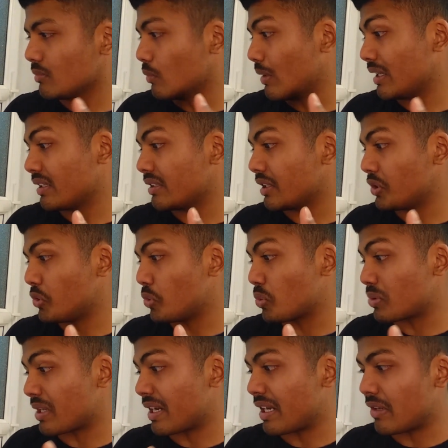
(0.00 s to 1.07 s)
well the
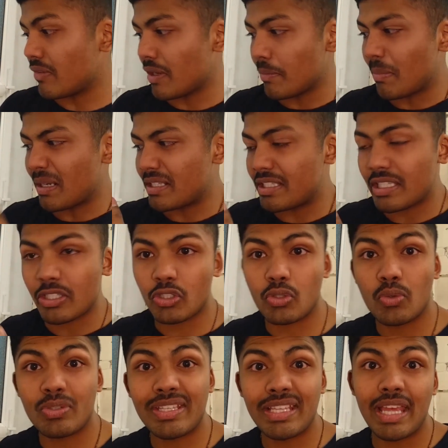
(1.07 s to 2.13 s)
user anyway but
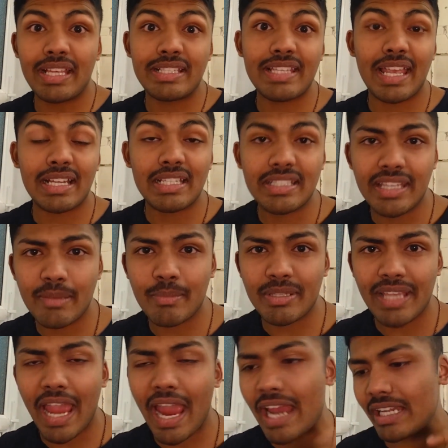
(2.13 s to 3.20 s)
she's using the exactly same
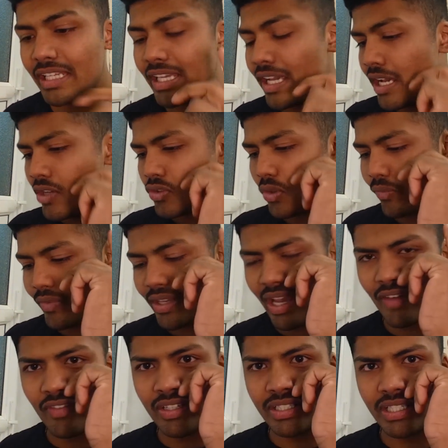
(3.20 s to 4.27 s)
as Annie so we
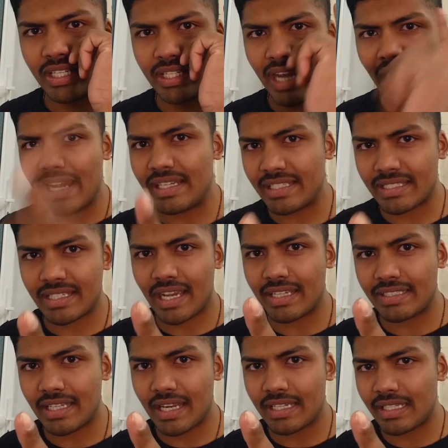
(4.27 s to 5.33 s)
haven't seen Annie's
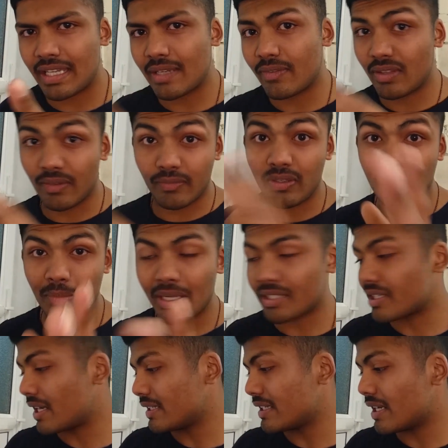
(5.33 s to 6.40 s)
Titan yet the female
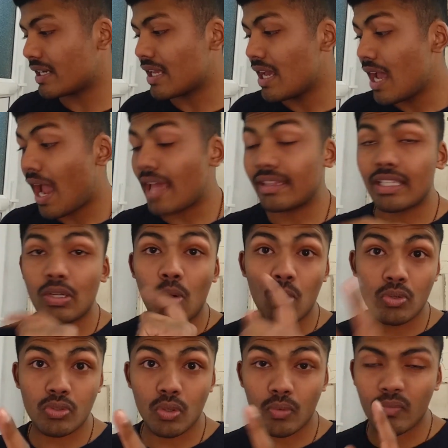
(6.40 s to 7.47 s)
Titan and then
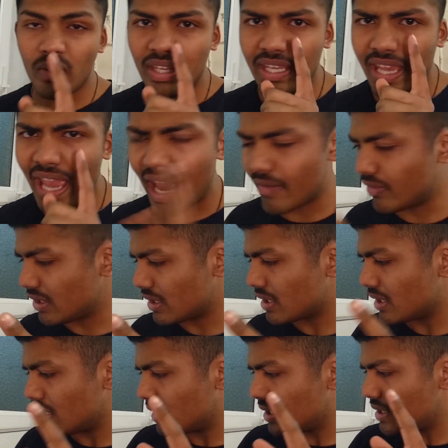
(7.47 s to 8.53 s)
also we
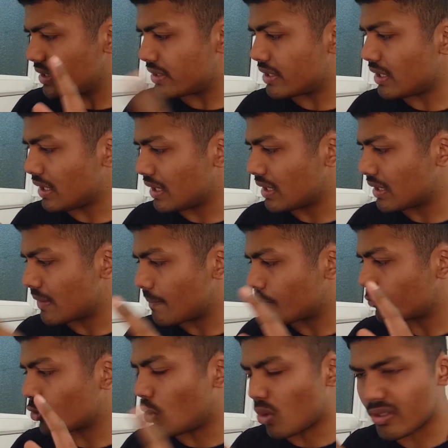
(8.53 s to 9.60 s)
haven't seen
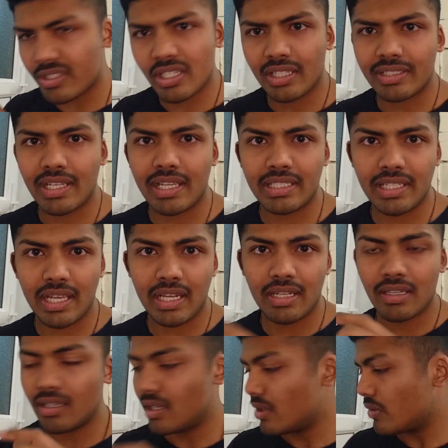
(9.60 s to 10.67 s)
Colossal
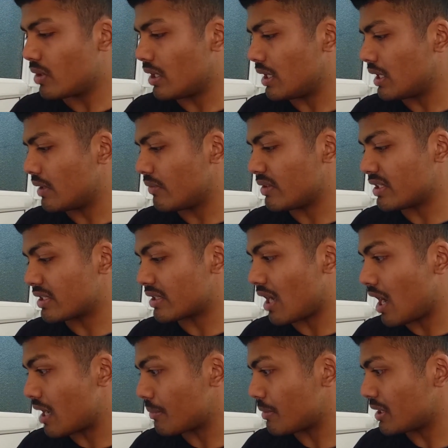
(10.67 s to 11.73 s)
Titan uh, which is
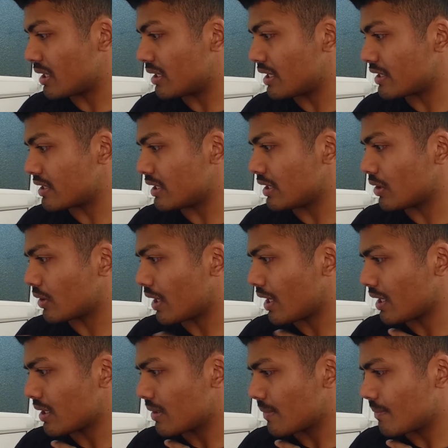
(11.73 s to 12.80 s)
Armin let's see
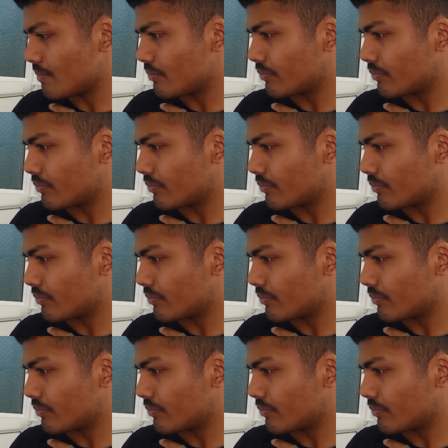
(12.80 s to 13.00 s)
okay